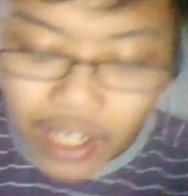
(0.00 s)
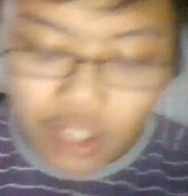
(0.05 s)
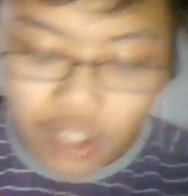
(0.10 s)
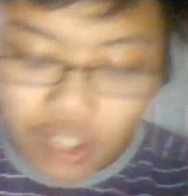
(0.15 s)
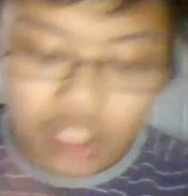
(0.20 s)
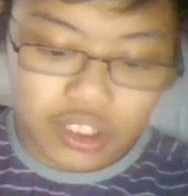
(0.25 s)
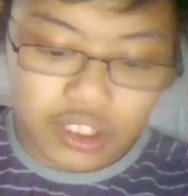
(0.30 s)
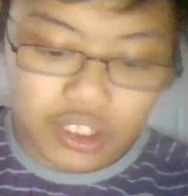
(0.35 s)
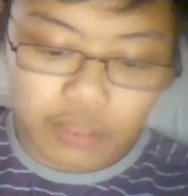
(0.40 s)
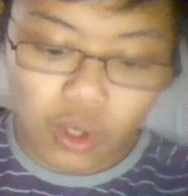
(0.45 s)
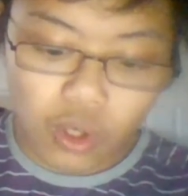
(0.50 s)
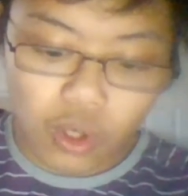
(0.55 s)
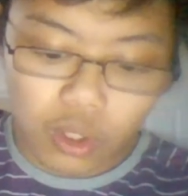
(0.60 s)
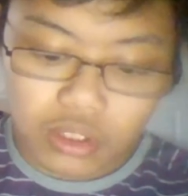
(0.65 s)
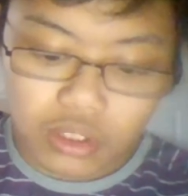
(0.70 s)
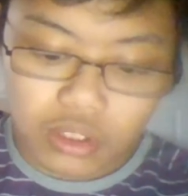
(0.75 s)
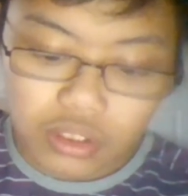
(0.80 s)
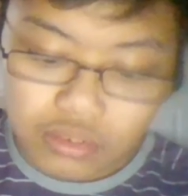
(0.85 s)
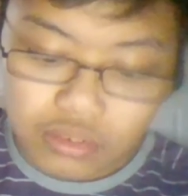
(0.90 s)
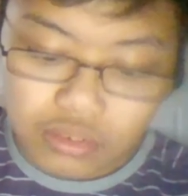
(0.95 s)
illness in the
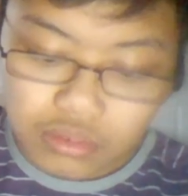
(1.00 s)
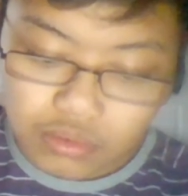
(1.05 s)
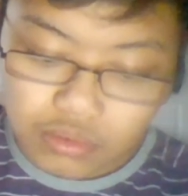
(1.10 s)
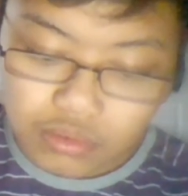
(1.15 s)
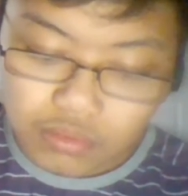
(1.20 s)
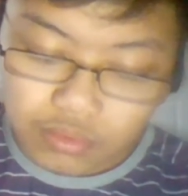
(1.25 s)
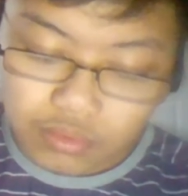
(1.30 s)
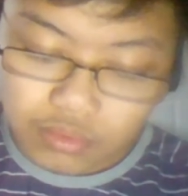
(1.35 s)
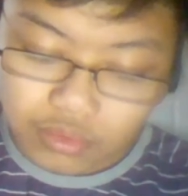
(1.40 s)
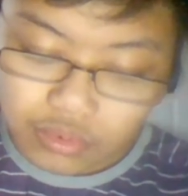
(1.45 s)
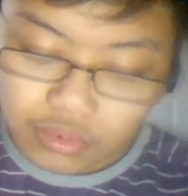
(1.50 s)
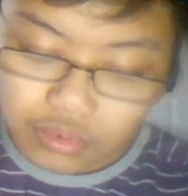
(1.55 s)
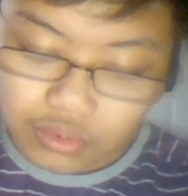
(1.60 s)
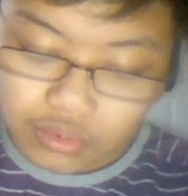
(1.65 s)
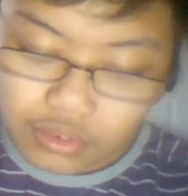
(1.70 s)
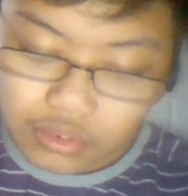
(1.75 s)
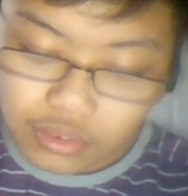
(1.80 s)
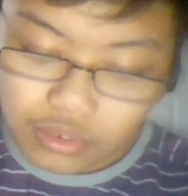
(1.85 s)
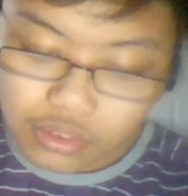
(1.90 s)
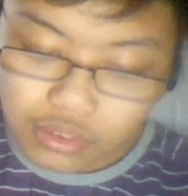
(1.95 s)
world,
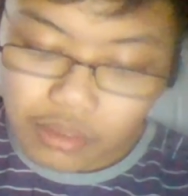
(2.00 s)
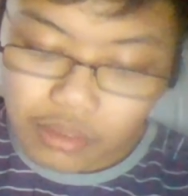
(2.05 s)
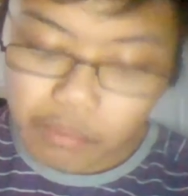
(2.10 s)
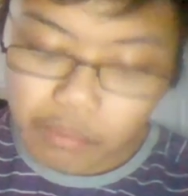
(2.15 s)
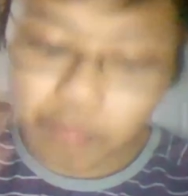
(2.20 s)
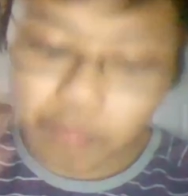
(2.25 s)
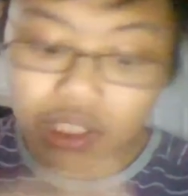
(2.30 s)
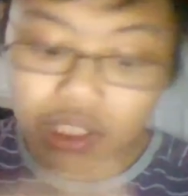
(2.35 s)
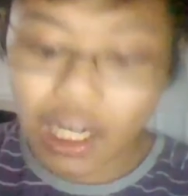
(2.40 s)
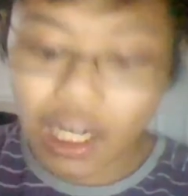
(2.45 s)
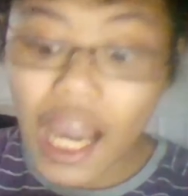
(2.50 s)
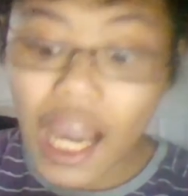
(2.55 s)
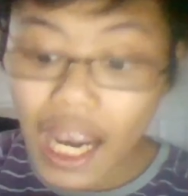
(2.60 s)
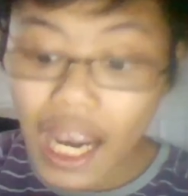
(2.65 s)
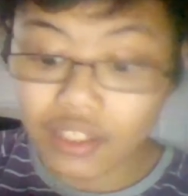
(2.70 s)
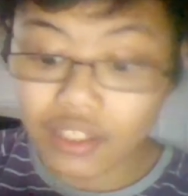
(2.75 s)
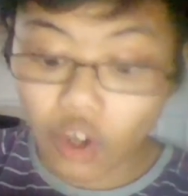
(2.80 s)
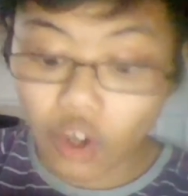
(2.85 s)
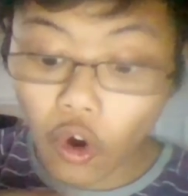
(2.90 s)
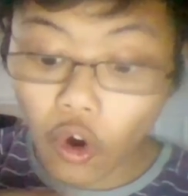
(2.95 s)
but I
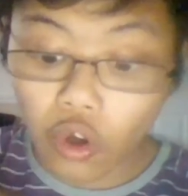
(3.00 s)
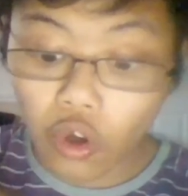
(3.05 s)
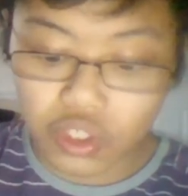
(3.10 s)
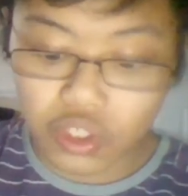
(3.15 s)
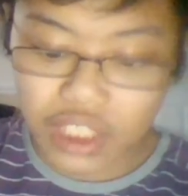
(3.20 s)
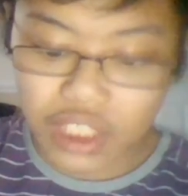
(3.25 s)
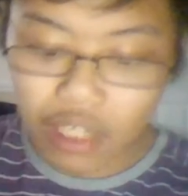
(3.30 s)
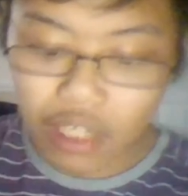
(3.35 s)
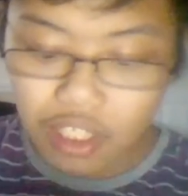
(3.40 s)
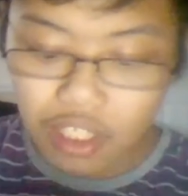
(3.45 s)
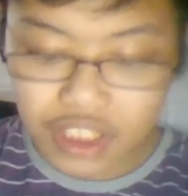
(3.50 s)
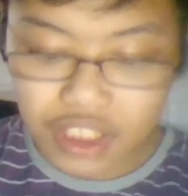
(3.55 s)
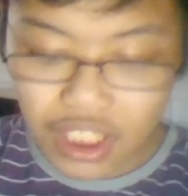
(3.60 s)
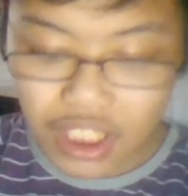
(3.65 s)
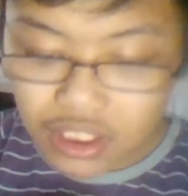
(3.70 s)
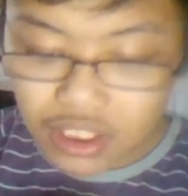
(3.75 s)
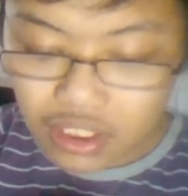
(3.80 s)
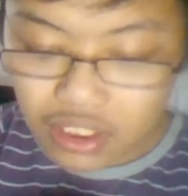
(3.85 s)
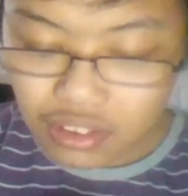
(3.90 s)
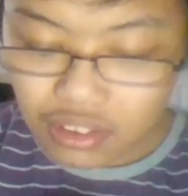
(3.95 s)
had all those
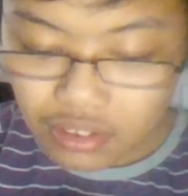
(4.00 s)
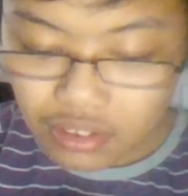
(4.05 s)
illnesses,